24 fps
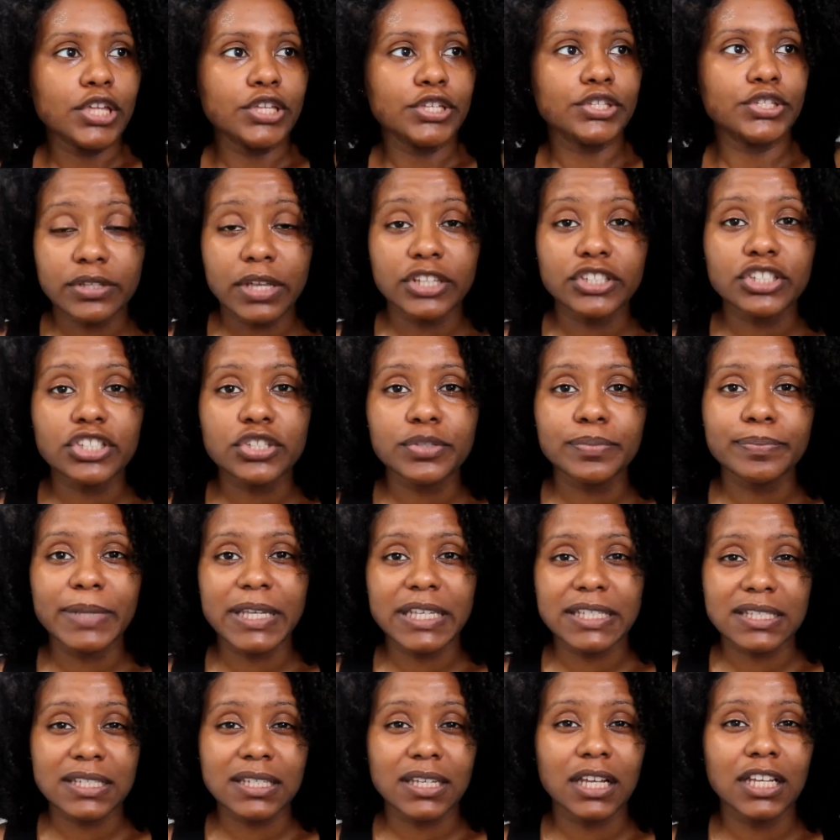So I just
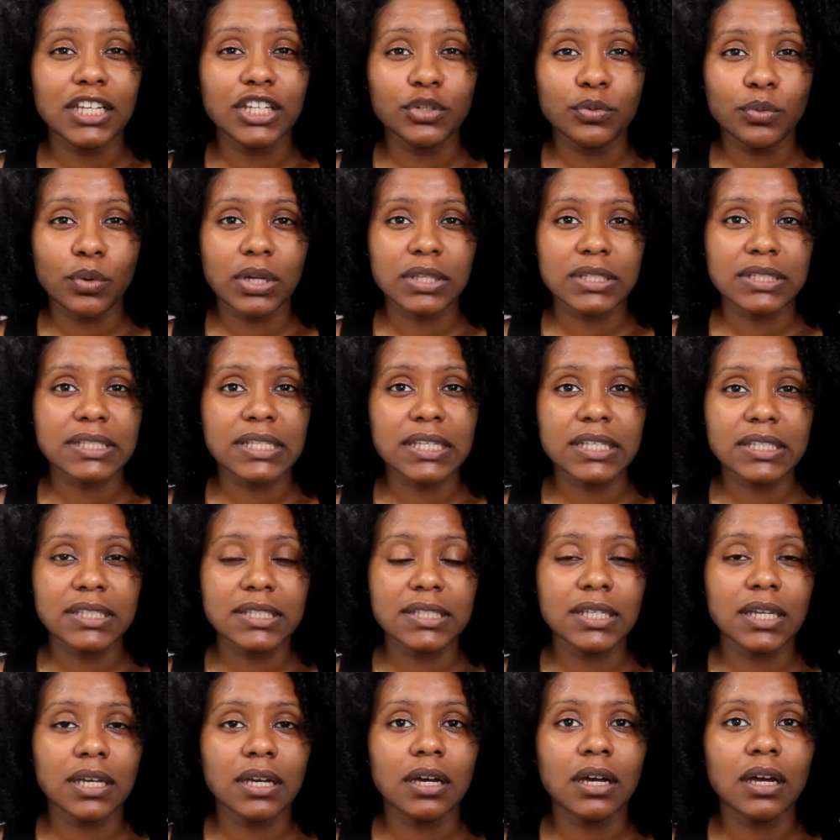basically wanted
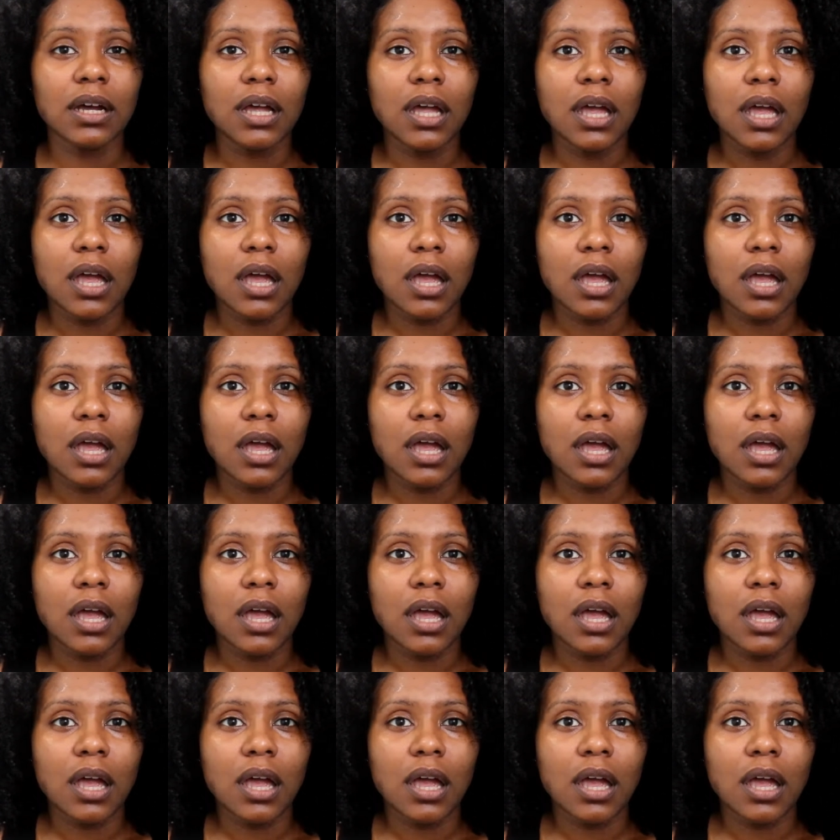to